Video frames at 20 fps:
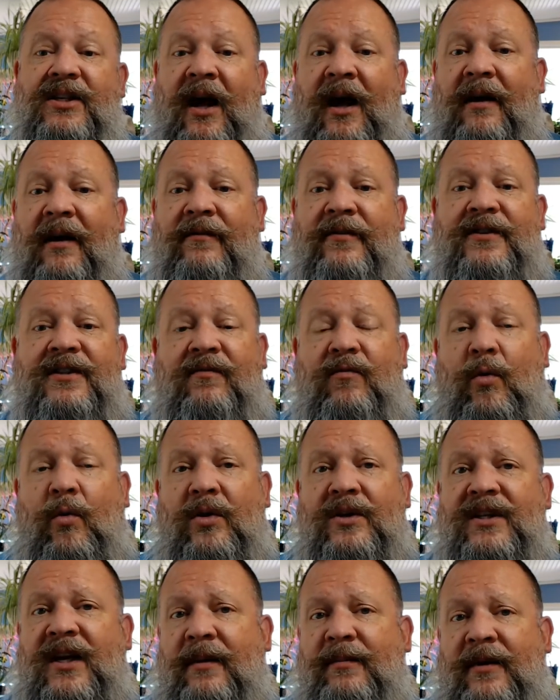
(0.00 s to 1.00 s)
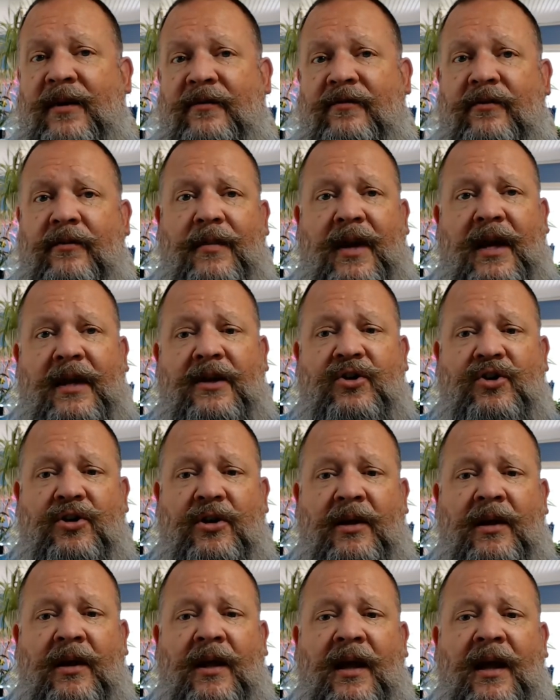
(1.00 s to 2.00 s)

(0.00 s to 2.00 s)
Office of Wartime Information,